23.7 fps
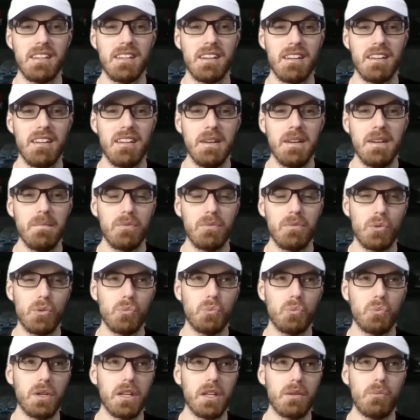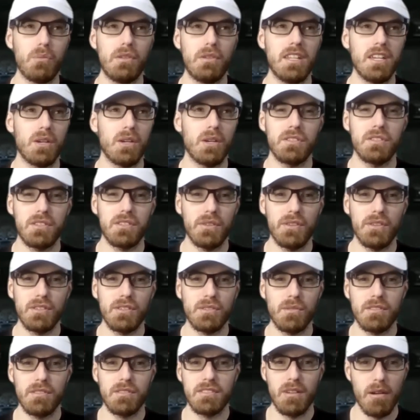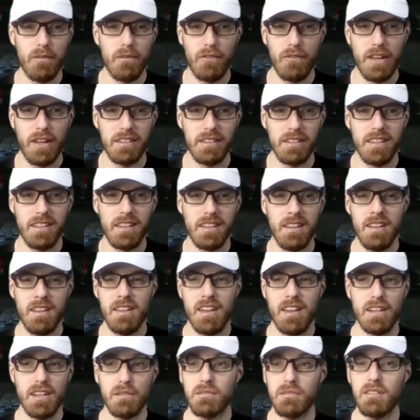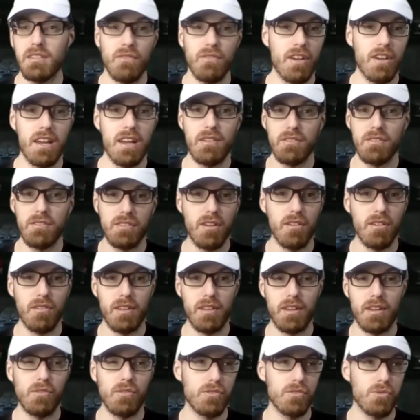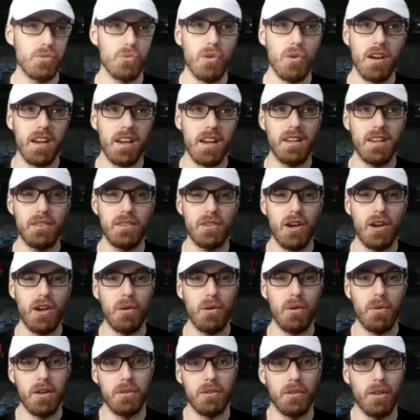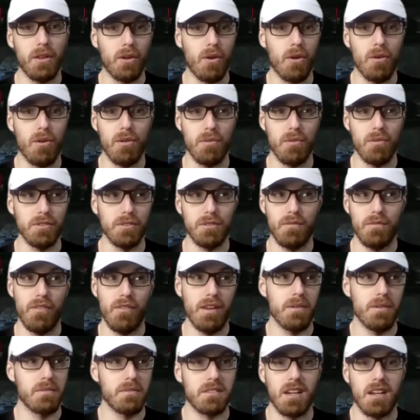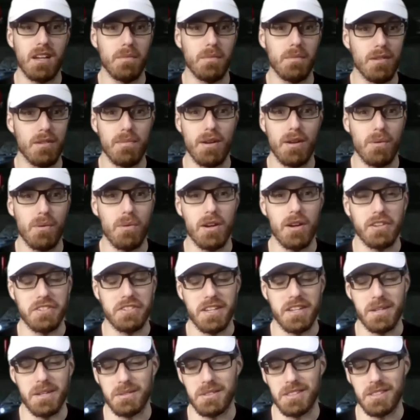And like when the Inquisitors start failing and you see Vader start like walking down the hallway, you're like, oh, dude, Vader's coming, you better watch out.